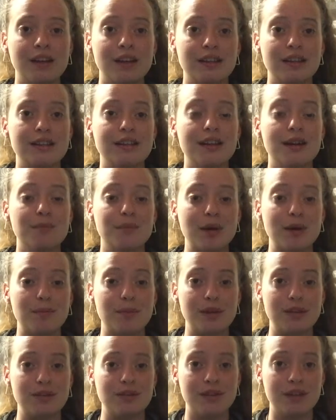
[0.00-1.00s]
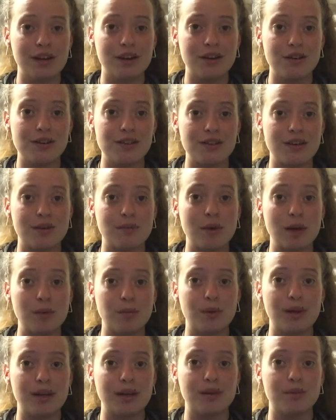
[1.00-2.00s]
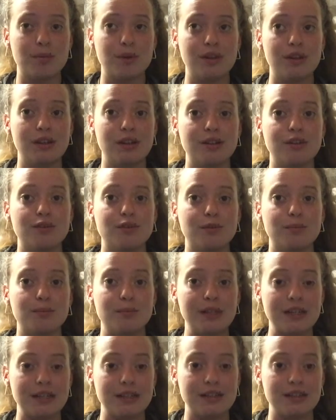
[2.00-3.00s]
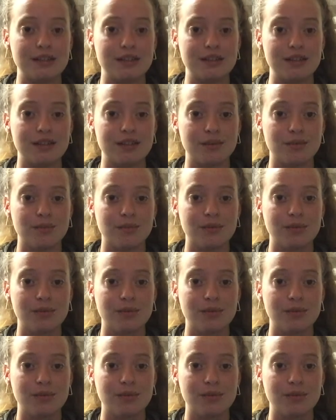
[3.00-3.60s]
This helped my mental health and my playing ability tremendously.